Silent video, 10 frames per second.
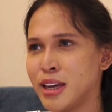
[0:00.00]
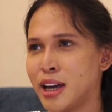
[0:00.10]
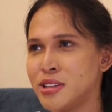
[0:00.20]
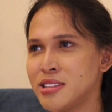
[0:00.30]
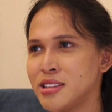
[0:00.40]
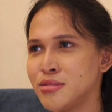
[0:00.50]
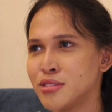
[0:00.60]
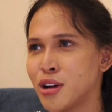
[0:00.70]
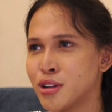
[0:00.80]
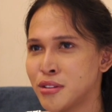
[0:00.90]
I was in
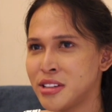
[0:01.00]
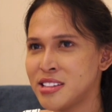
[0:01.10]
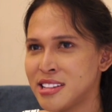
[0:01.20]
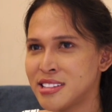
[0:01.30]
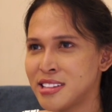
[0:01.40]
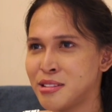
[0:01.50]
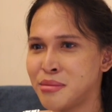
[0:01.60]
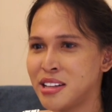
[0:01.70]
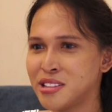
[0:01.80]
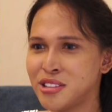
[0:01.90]
photography since
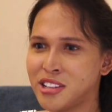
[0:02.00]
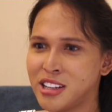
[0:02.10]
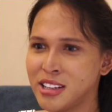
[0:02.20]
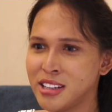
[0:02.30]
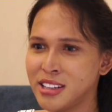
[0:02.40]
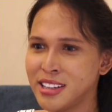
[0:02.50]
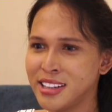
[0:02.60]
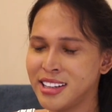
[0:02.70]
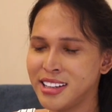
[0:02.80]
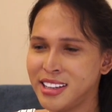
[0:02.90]
elementary.
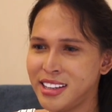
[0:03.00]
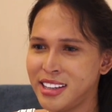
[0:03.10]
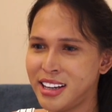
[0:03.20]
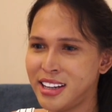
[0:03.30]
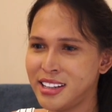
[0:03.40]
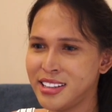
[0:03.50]
Yeah.